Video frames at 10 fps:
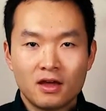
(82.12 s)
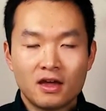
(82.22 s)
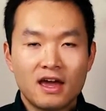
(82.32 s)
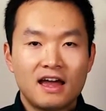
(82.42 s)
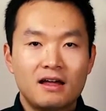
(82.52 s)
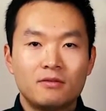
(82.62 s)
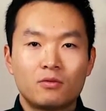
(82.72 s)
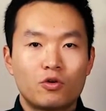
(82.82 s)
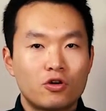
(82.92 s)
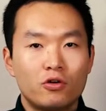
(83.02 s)
And
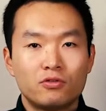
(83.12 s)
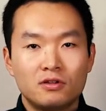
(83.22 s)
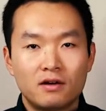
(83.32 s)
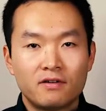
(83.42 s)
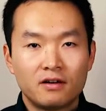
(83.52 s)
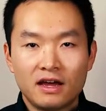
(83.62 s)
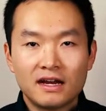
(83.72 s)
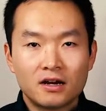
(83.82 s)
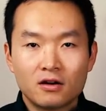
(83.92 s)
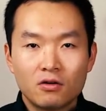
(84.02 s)
we're going to cover
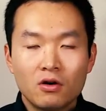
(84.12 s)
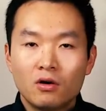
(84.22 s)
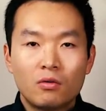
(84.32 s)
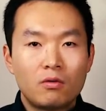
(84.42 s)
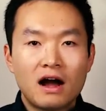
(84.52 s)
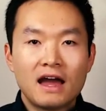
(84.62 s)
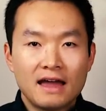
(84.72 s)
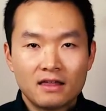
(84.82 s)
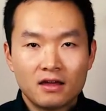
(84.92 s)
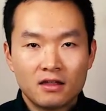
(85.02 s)
later
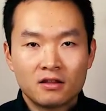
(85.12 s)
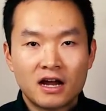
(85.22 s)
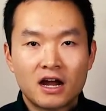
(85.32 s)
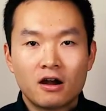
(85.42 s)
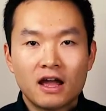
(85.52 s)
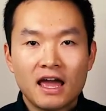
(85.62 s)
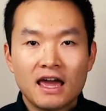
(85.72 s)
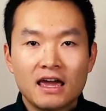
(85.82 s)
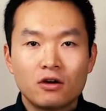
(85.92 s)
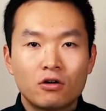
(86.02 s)
why an
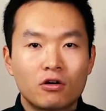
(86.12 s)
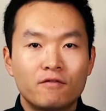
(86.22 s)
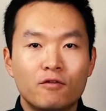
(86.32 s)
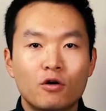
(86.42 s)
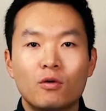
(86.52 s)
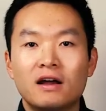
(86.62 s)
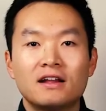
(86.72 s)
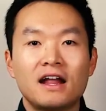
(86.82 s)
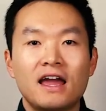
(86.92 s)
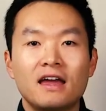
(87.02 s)
IRA or a
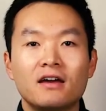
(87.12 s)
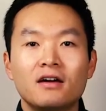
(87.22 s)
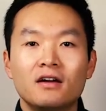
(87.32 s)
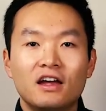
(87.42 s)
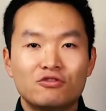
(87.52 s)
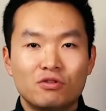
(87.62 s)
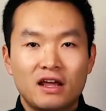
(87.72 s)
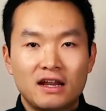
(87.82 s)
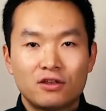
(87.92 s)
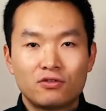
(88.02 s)
401k is
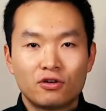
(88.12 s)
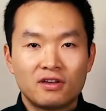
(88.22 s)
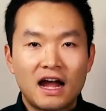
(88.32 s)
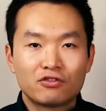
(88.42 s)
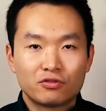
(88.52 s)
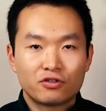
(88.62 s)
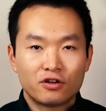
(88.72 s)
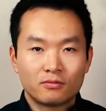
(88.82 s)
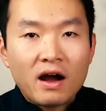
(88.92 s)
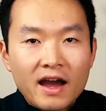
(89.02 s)
related to your tax
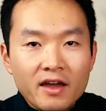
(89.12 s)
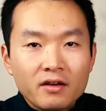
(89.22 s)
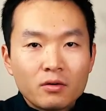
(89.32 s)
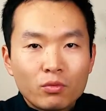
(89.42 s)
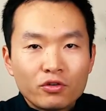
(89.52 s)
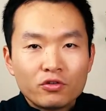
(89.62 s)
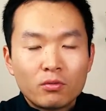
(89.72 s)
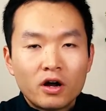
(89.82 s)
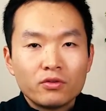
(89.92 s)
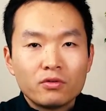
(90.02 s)
return. Why would you
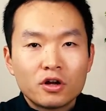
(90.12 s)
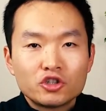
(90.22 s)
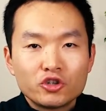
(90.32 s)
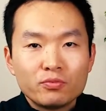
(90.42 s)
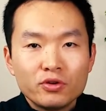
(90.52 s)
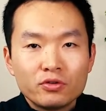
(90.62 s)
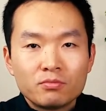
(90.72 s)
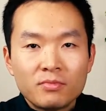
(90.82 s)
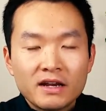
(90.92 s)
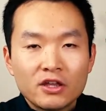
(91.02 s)
want to
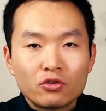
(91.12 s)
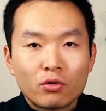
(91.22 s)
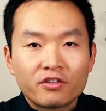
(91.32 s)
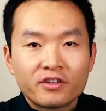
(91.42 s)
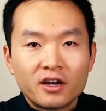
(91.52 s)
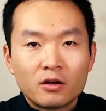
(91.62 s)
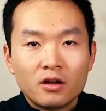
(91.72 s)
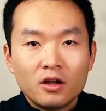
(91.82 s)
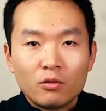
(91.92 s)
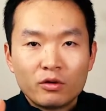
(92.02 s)
contribute money towards a
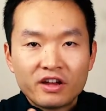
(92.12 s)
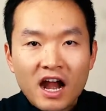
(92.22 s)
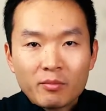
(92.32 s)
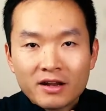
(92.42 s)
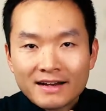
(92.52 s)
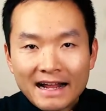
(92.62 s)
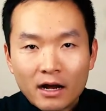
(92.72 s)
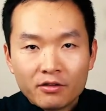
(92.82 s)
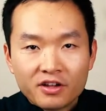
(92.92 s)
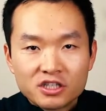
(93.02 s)
retirement
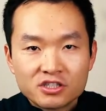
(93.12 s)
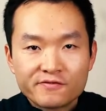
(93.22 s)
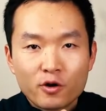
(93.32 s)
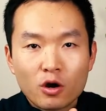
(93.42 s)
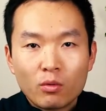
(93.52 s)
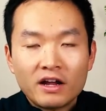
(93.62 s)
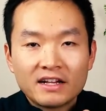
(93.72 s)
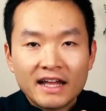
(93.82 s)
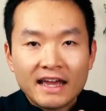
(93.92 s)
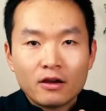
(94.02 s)
account such as
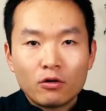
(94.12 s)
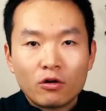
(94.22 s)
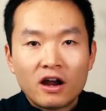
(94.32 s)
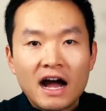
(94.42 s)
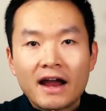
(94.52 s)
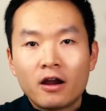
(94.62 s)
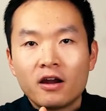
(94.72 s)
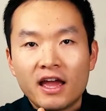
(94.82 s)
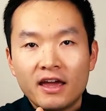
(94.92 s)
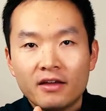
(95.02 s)
401k or
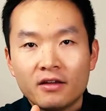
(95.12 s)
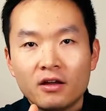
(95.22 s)
IRA?